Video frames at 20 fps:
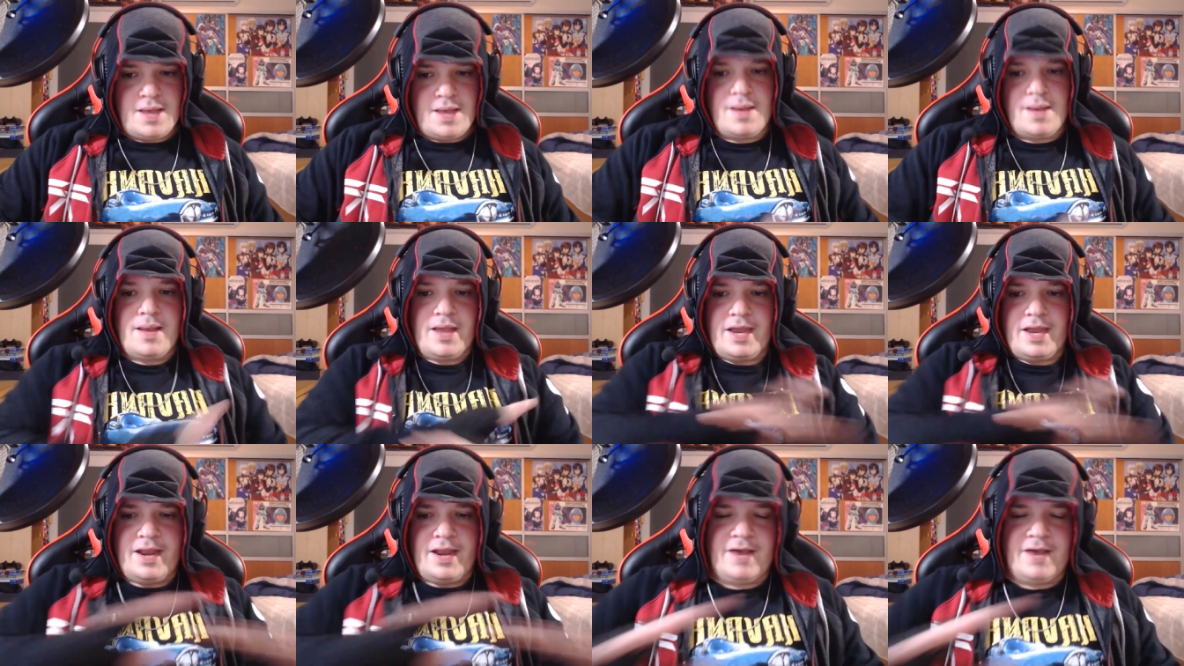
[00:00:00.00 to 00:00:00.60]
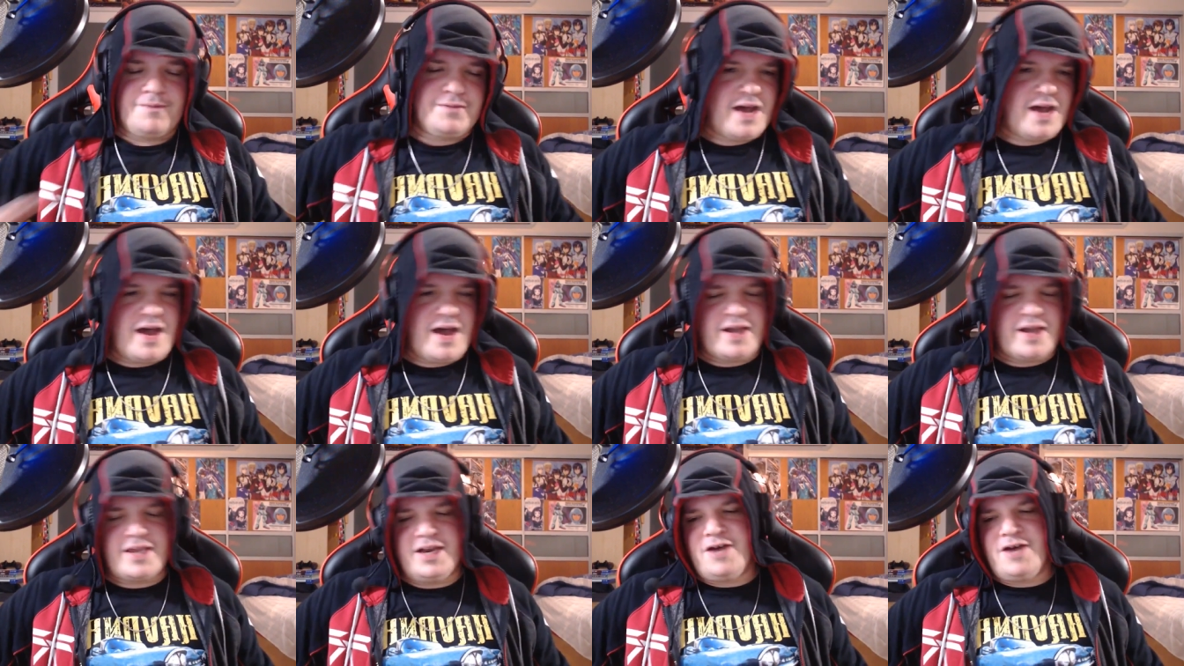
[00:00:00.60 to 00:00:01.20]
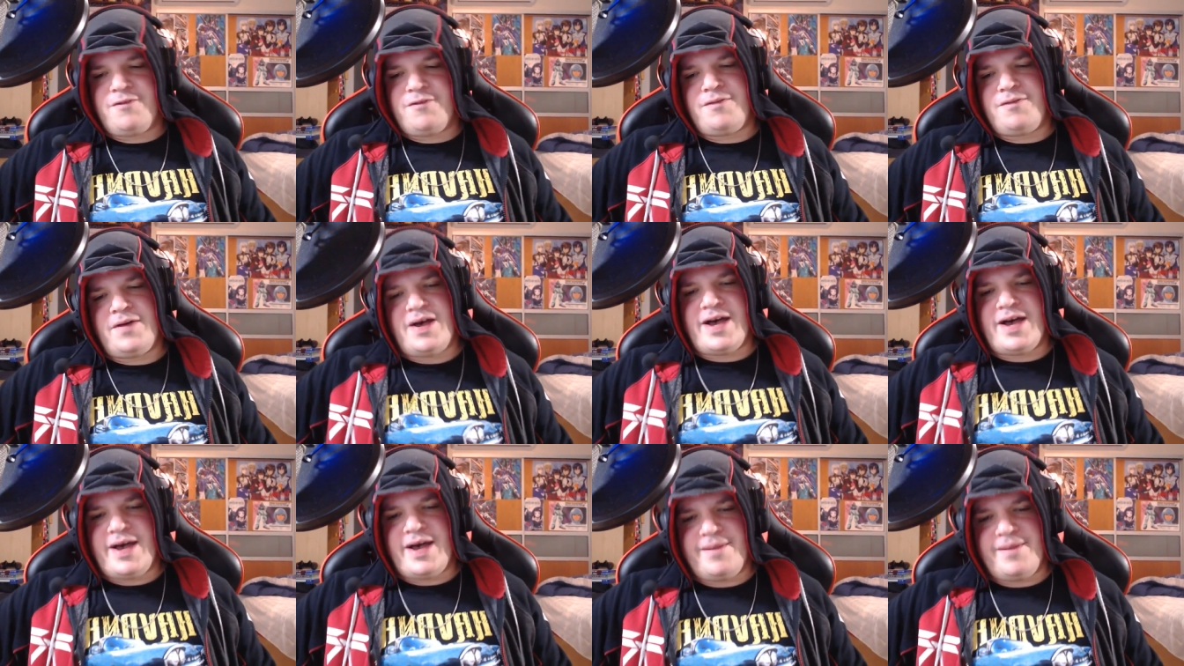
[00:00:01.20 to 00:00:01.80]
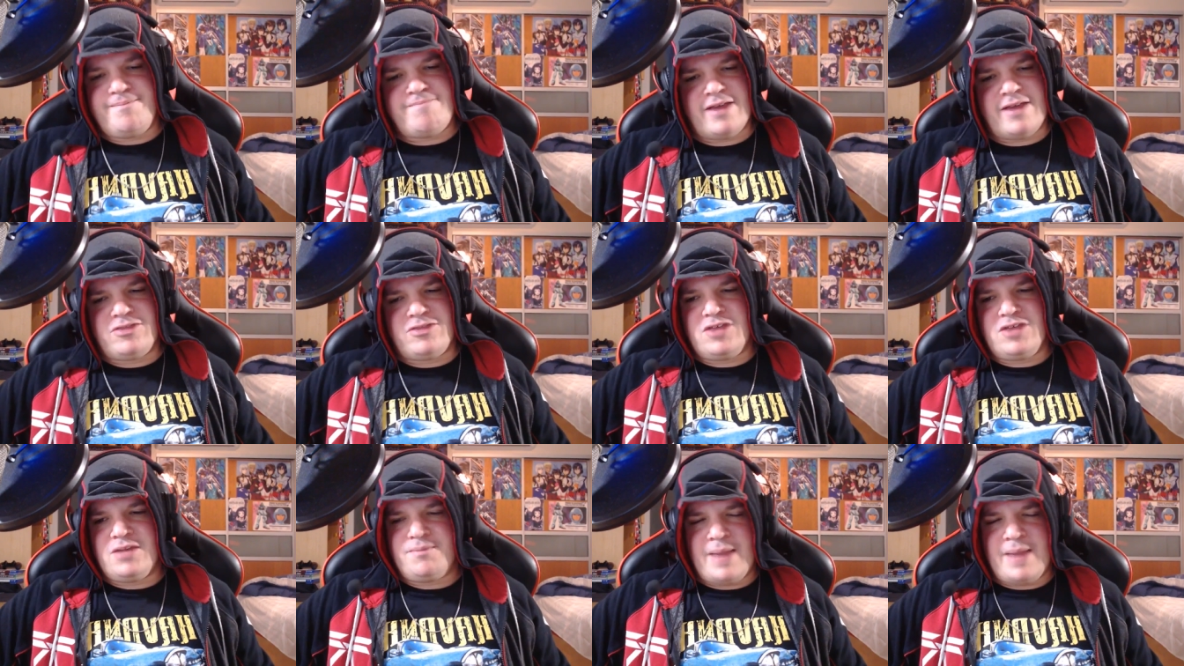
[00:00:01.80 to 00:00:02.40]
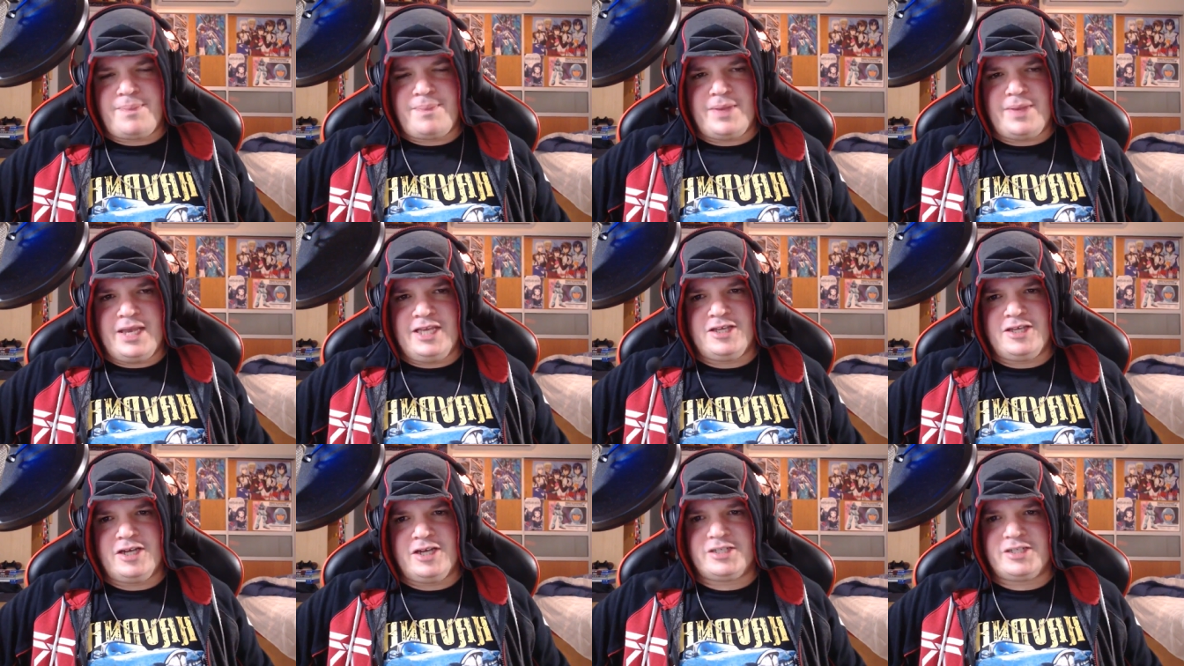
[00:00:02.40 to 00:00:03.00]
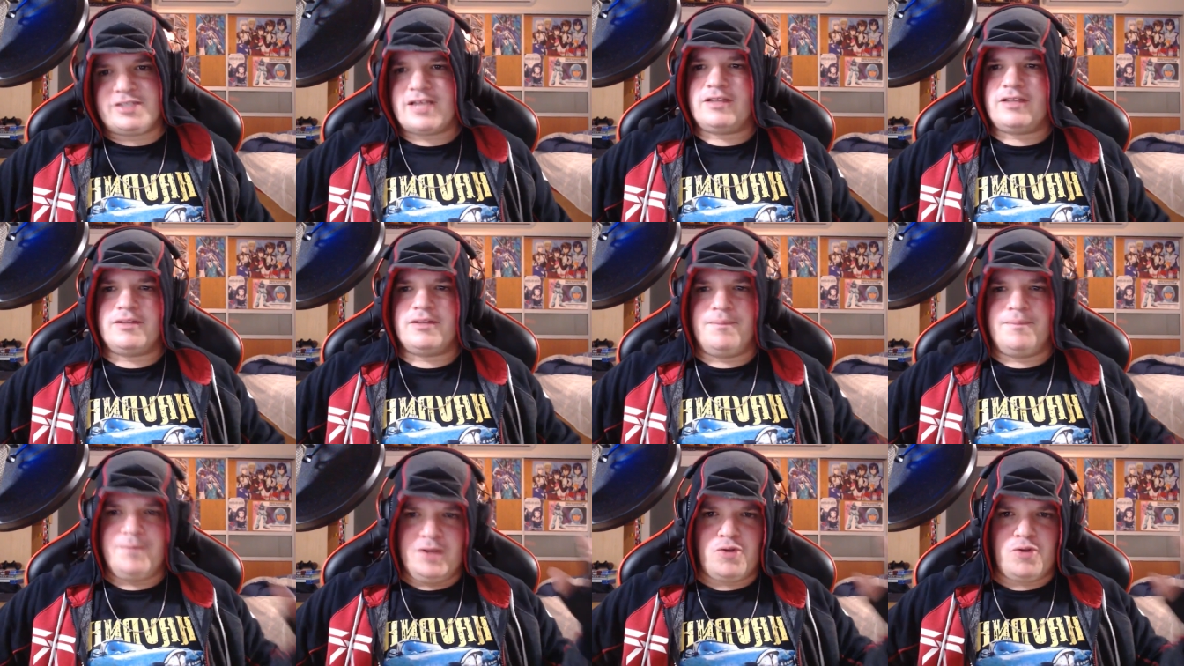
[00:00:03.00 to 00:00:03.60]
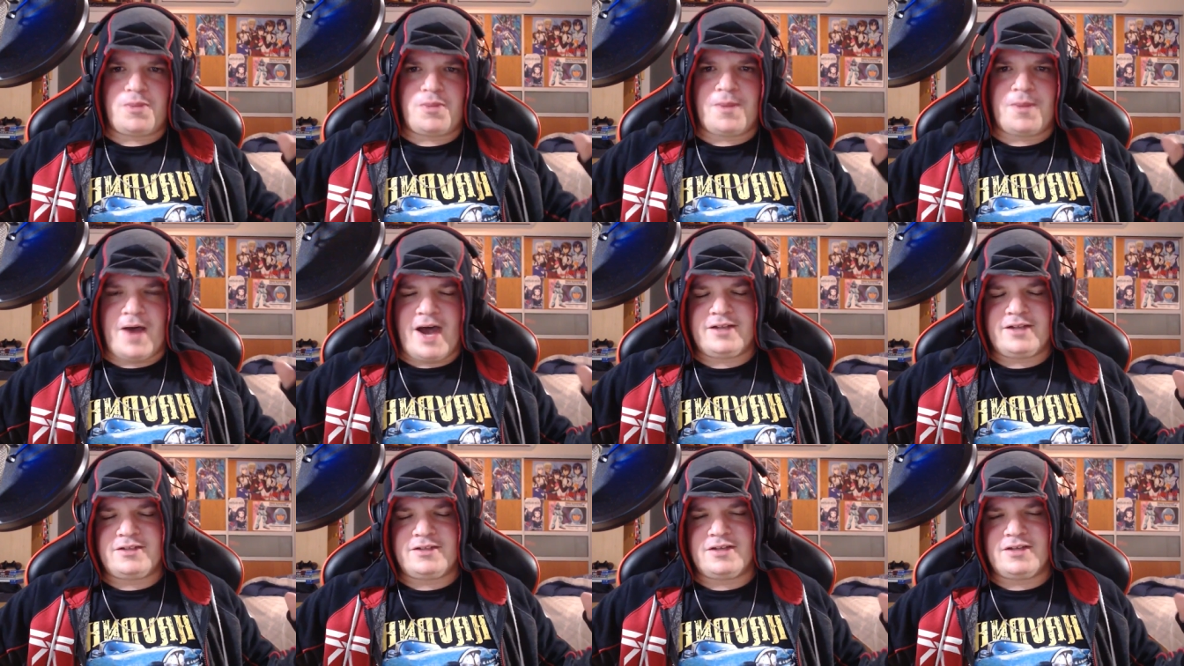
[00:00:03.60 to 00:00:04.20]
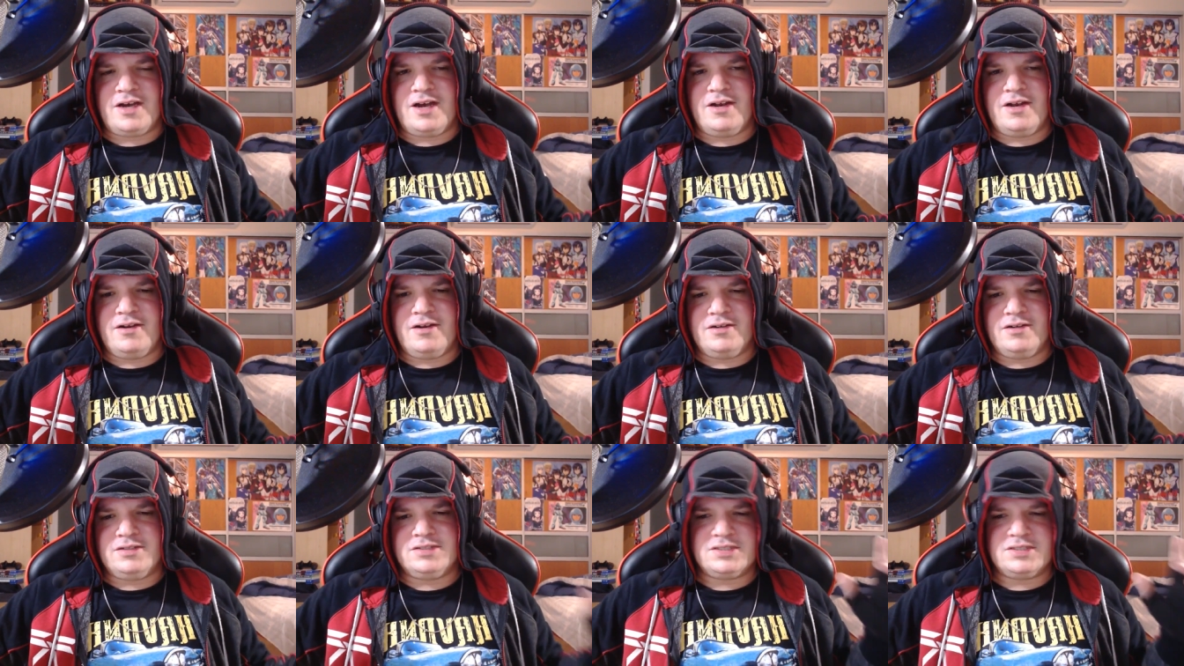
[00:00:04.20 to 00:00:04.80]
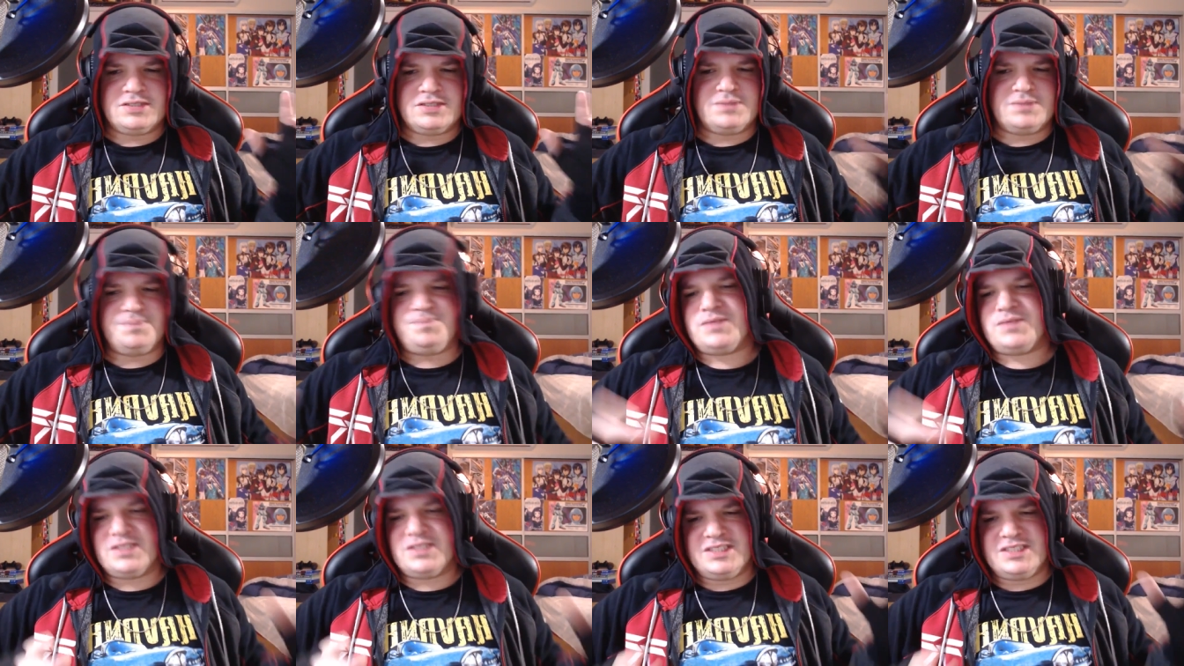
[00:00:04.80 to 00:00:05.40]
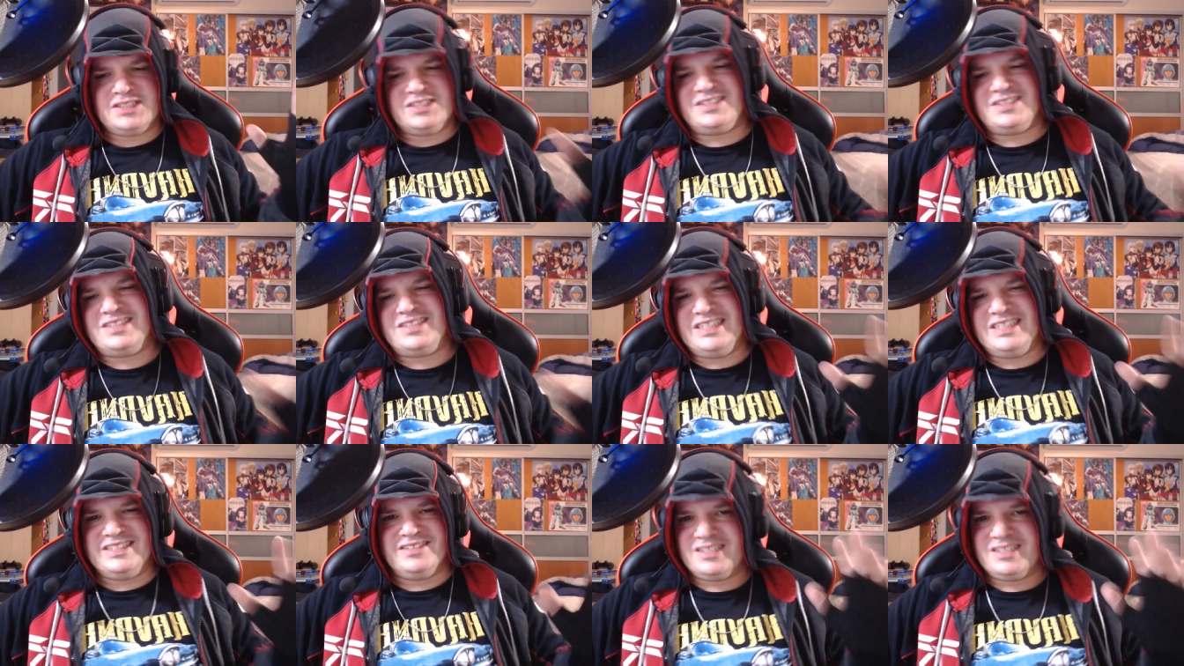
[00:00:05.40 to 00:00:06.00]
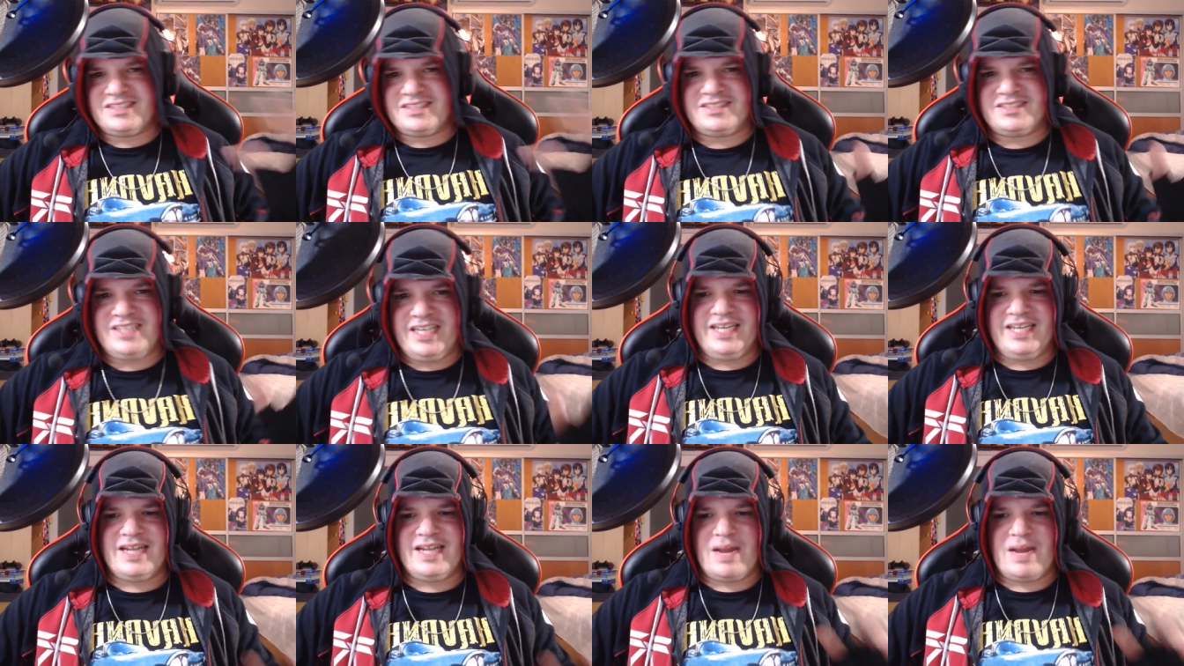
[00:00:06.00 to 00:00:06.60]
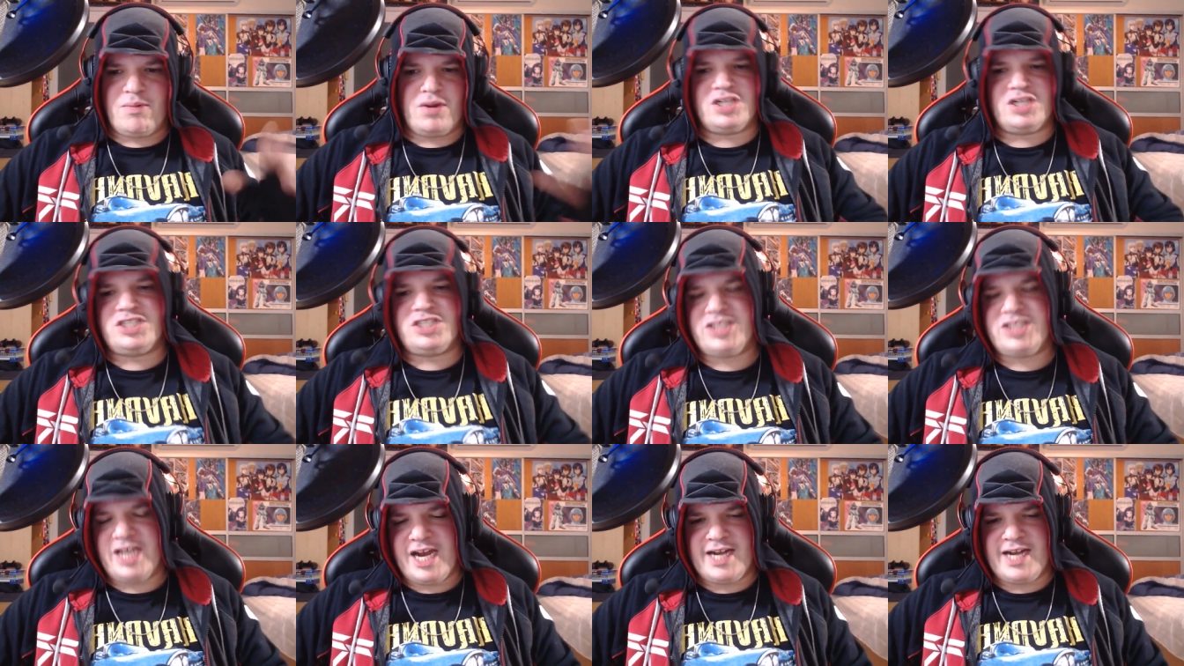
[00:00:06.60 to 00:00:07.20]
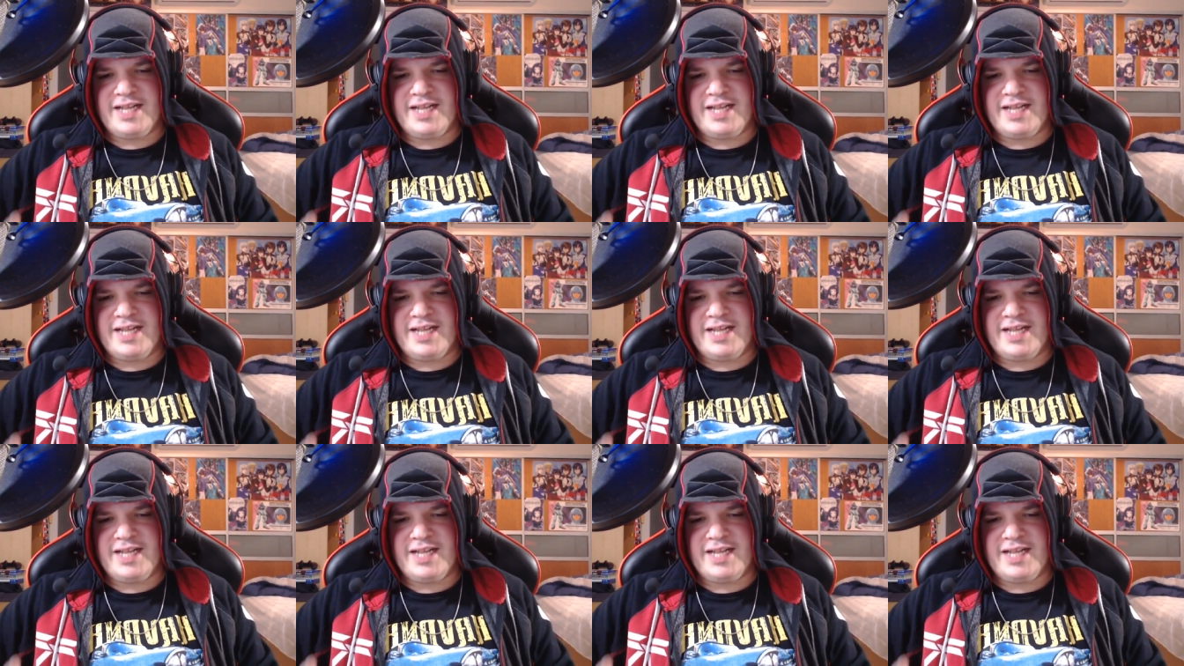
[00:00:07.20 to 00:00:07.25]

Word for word: Enough talk. Enough. Uh, I said my piece here. I just had some new thoughts on season 16 that I want to share.